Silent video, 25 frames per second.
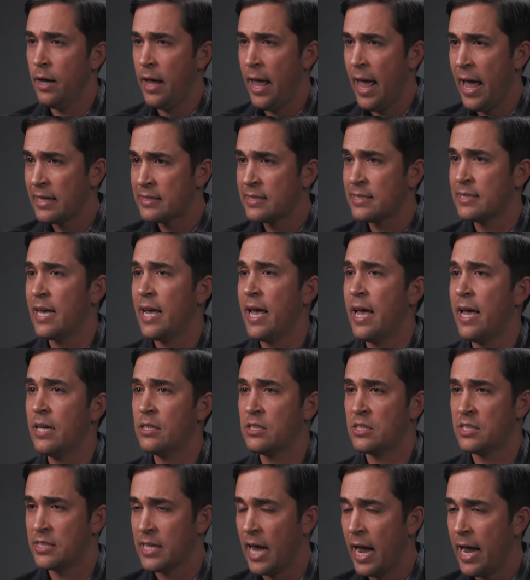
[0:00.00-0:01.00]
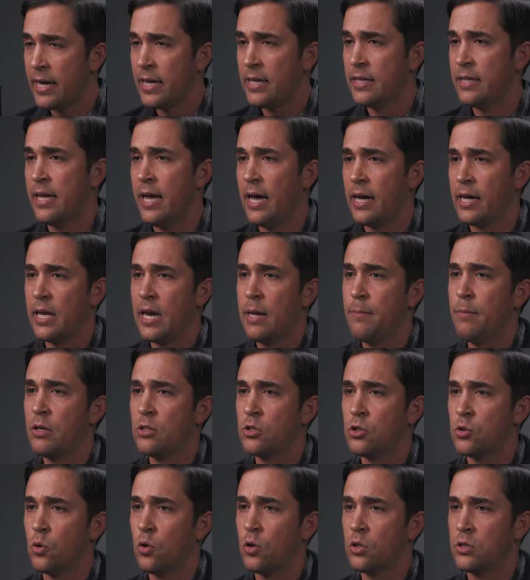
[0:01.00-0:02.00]
essay citing the academic
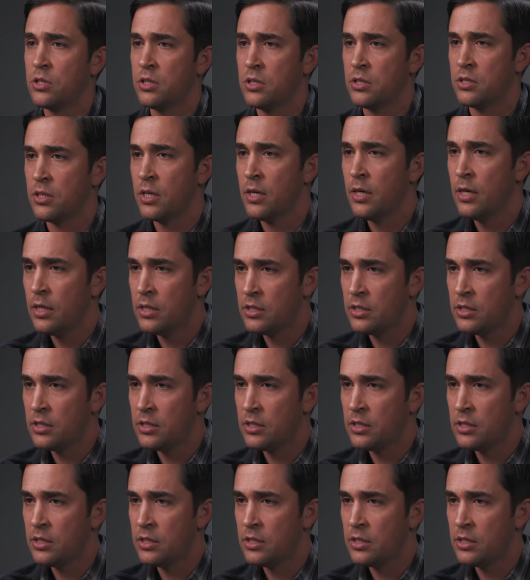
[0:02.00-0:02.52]
sources,